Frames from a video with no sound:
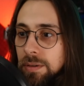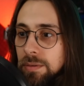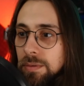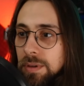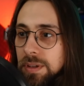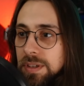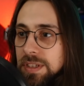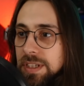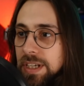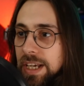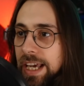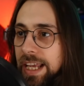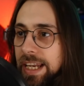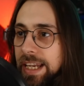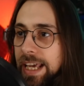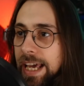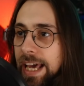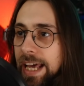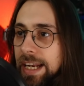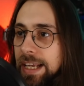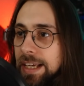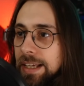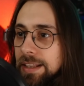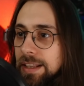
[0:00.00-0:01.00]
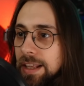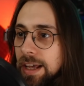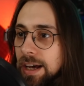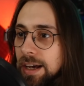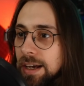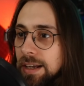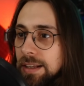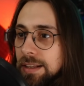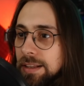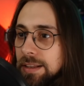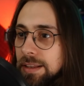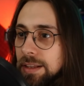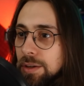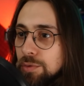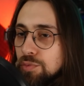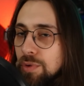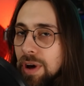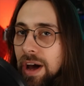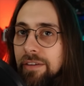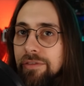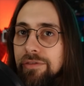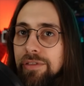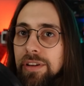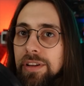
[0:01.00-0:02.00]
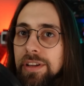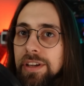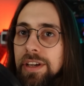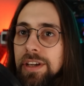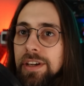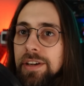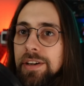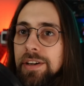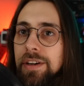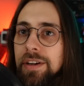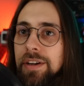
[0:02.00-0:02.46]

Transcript: Once again, getting the the rifle here,